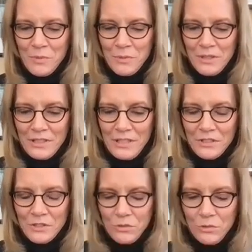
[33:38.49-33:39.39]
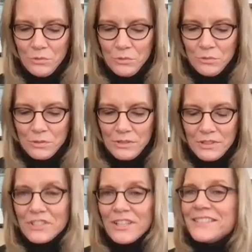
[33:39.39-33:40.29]
ability to
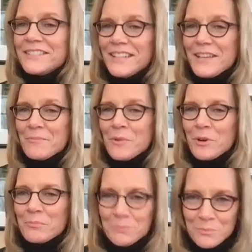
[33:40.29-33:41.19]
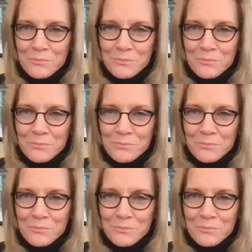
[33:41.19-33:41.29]
suggest to them or